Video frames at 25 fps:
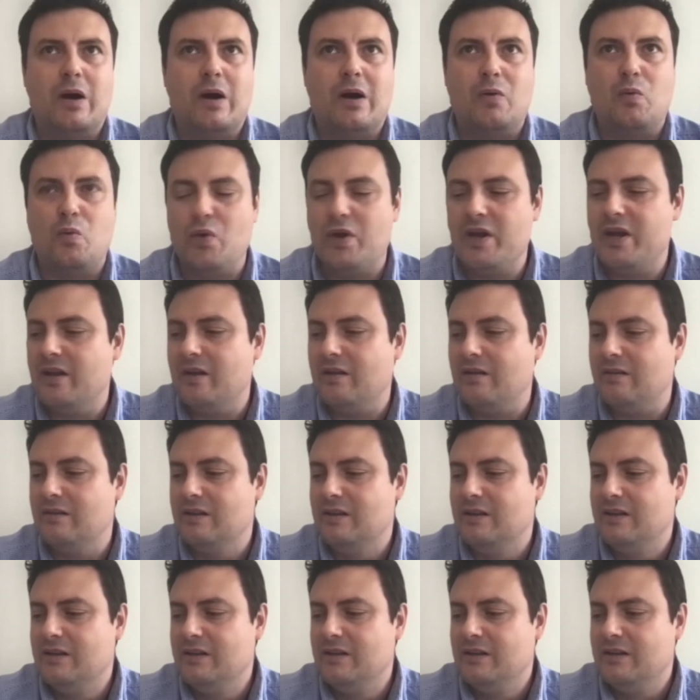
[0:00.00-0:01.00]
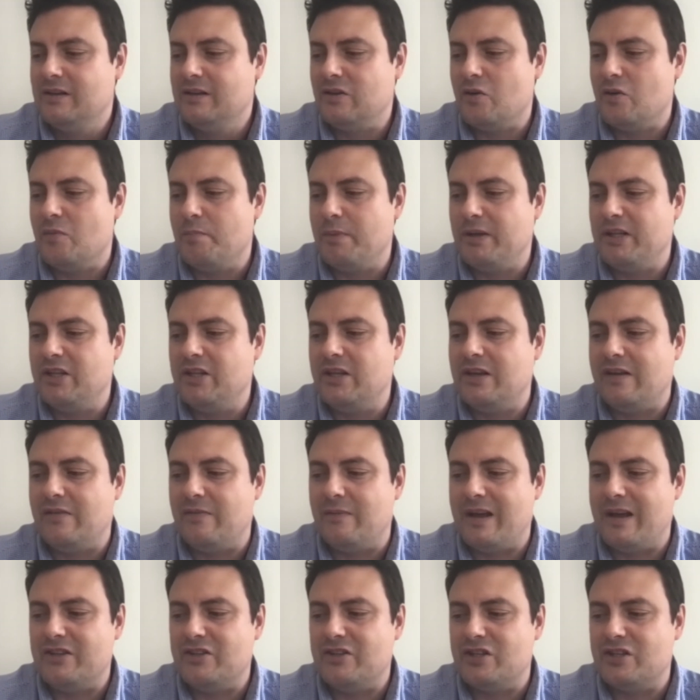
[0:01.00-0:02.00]
real competitive
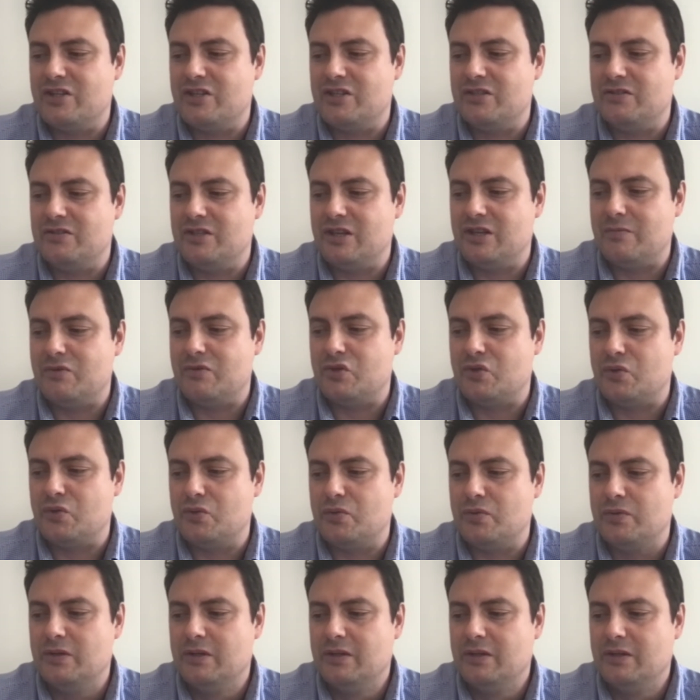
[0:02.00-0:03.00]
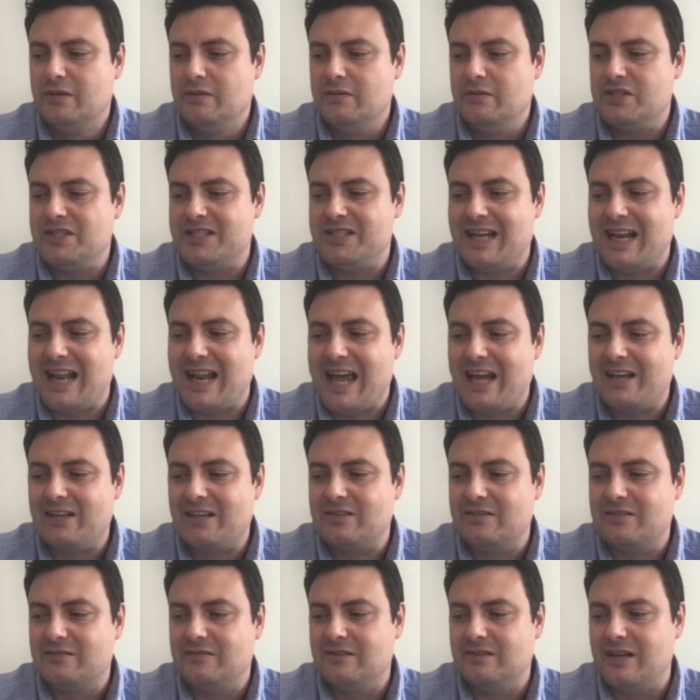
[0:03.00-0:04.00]
advantage in terms to
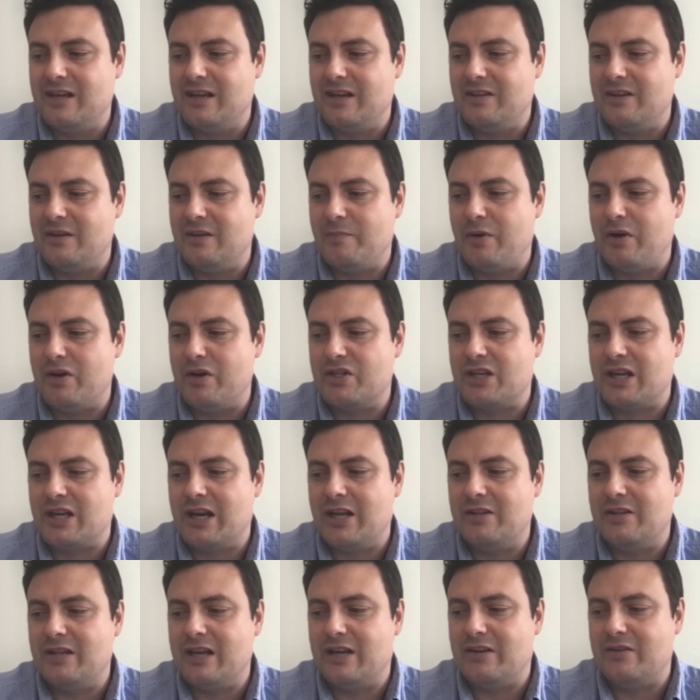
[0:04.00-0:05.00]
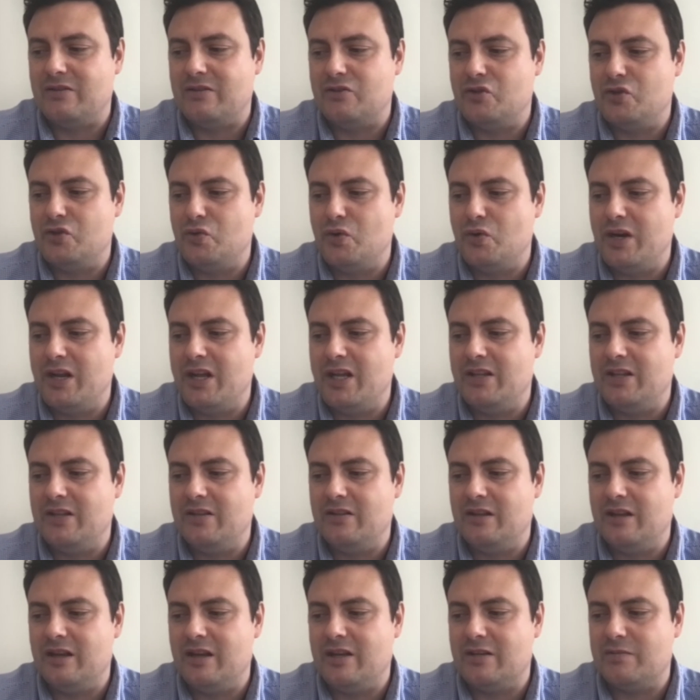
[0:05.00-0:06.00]
select the hyperscaler that you need
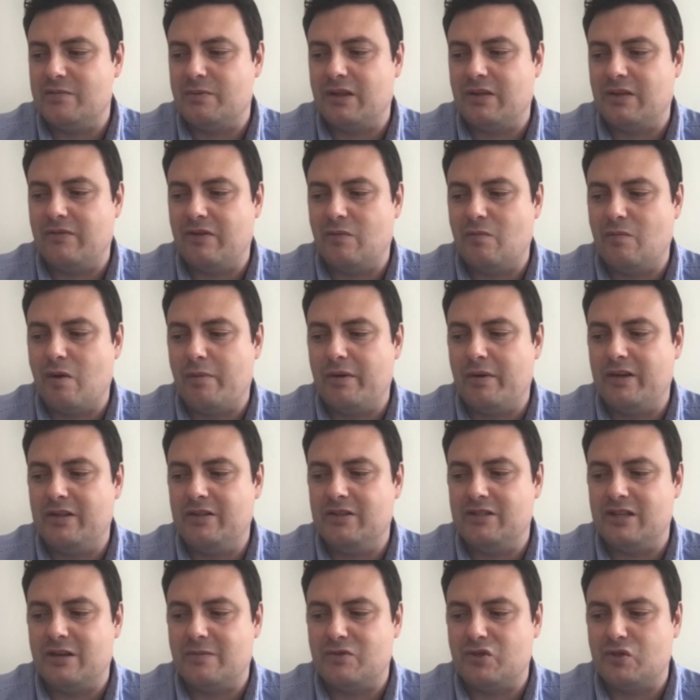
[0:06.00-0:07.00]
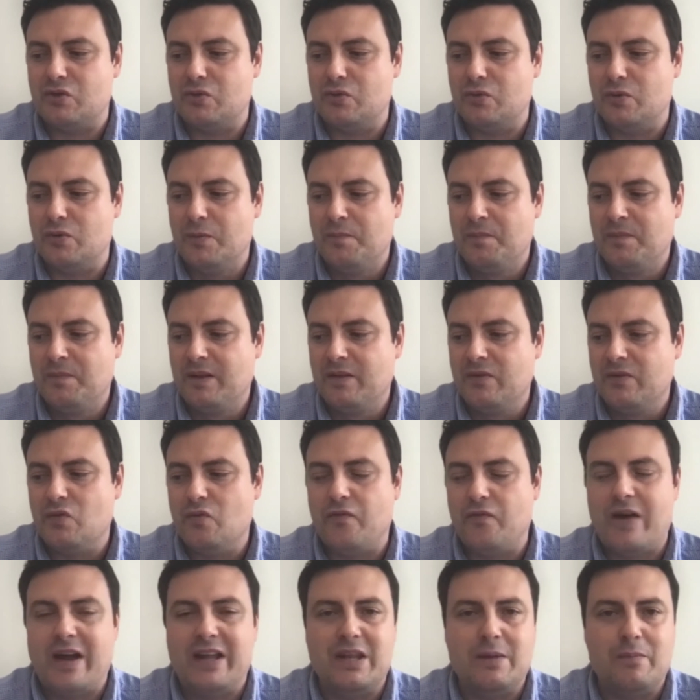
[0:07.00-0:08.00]
in the specific moment in terms to
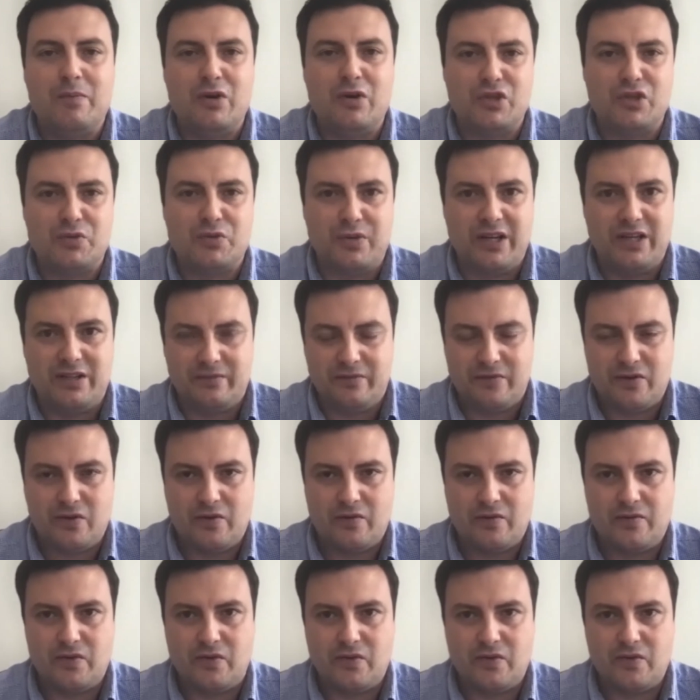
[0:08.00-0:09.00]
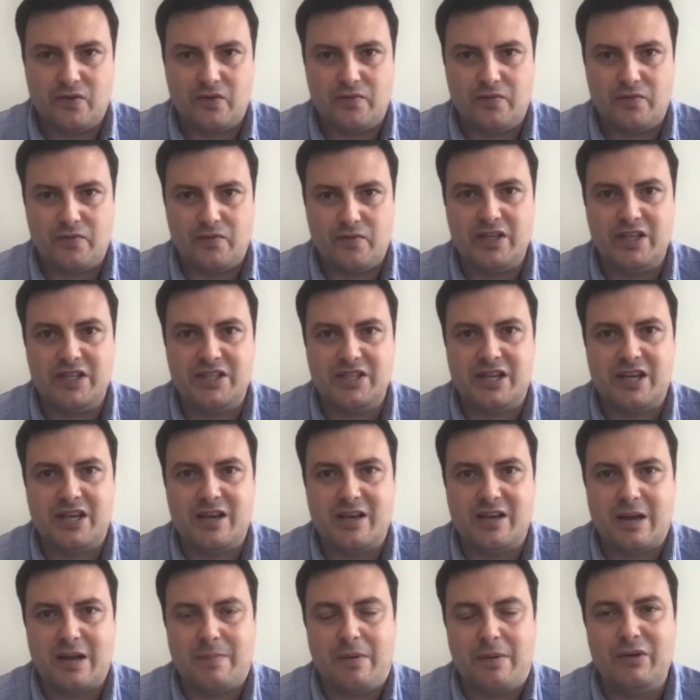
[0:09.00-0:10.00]
find the best breed for this
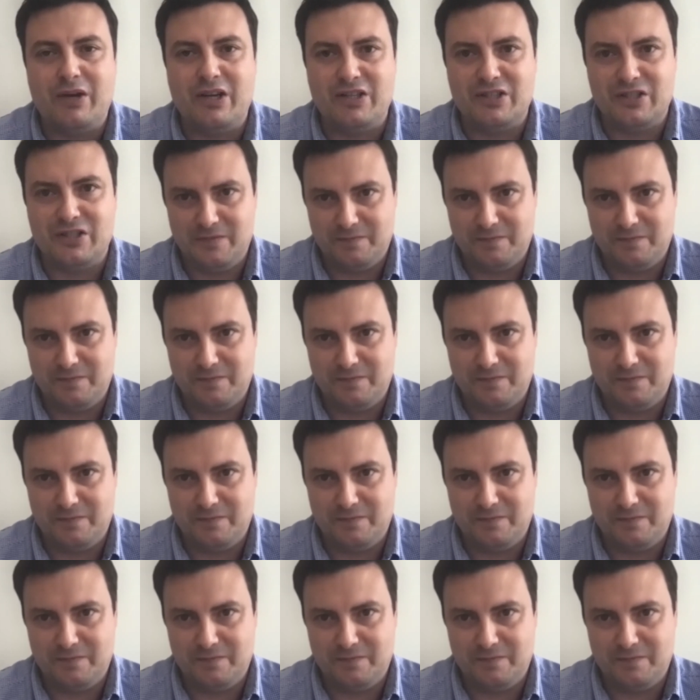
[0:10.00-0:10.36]
capability.